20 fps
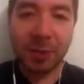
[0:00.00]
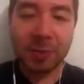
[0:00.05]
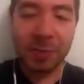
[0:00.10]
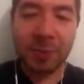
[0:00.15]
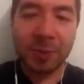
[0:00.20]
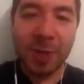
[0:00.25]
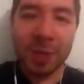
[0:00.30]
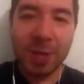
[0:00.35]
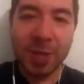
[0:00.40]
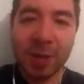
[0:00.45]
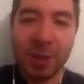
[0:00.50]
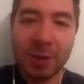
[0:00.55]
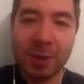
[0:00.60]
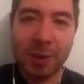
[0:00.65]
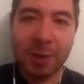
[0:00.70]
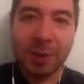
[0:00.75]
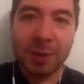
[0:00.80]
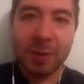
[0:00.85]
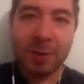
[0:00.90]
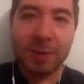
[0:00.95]
You know what
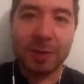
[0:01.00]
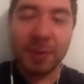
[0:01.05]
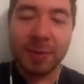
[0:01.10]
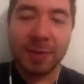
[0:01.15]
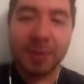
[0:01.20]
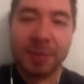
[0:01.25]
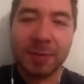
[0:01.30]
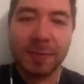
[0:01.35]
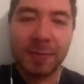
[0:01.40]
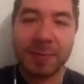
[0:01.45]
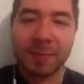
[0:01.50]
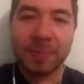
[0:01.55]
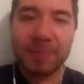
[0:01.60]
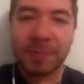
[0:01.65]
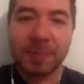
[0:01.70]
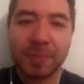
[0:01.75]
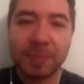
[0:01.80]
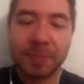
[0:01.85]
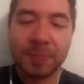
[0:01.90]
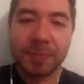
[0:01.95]
I'm waiting for
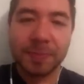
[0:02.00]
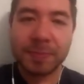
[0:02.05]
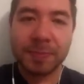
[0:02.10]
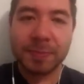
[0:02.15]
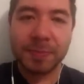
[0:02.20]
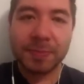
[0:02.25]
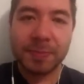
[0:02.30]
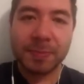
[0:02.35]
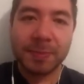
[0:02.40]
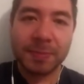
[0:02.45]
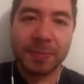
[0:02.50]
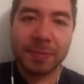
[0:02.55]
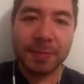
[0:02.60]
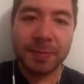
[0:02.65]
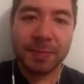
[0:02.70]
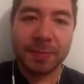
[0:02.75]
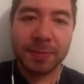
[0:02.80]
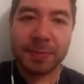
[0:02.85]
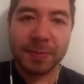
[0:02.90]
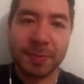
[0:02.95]
is
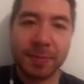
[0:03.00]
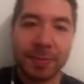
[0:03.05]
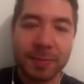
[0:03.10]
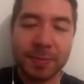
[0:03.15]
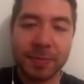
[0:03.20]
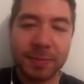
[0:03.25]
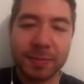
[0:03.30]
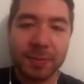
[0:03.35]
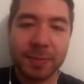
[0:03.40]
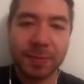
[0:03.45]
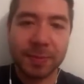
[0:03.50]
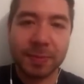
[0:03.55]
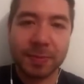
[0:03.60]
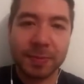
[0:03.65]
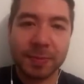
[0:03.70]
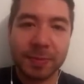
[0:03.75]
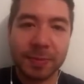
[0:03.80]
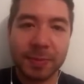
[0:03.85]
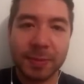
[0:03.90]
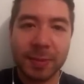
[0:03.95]

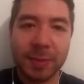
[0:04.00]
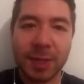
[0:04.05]
craftable.